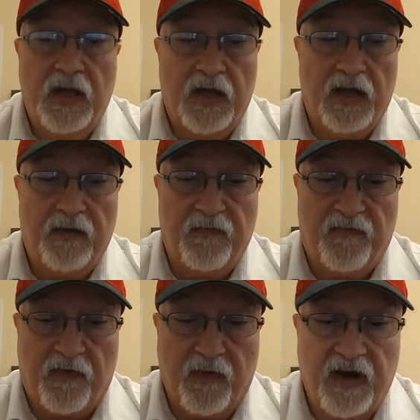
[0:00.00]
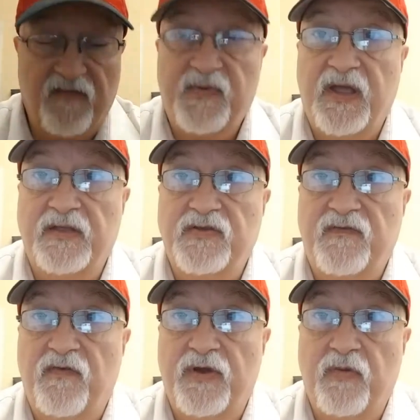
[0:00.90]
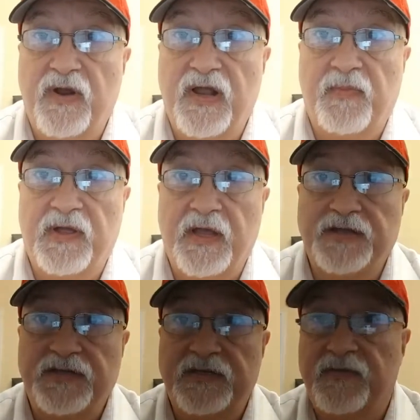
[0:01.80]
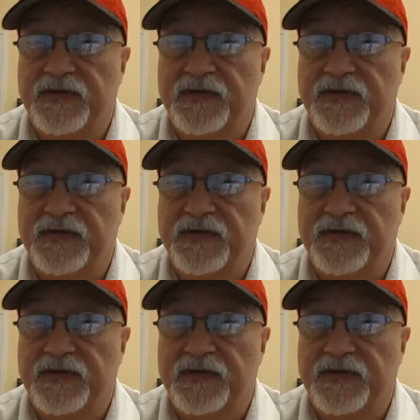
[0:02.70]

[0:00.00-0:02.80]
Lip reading: for NFPA 241 applications,